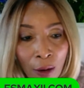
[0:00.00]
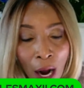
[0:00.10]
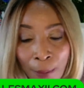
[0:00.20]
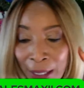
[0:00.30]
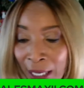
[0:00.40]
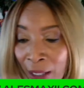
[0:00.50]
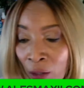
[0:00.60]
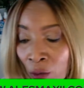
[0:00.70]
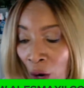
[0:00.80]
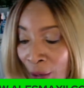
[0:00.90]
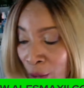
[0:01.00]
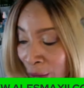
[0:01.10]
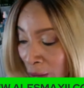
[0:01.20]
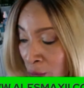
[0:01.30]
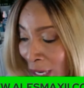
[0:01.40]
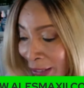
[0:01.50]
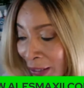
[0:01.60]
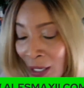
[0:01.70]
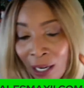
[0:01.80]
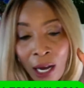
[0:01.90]
How many of you are using
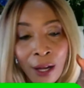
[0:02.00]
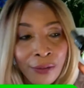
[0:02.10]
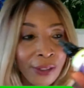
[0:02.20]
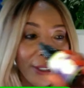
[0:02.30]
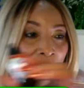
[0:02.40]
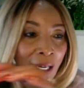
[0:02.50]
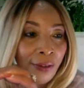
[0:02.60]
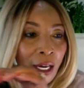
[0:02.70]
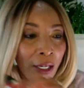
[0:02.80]
retinol on the skin?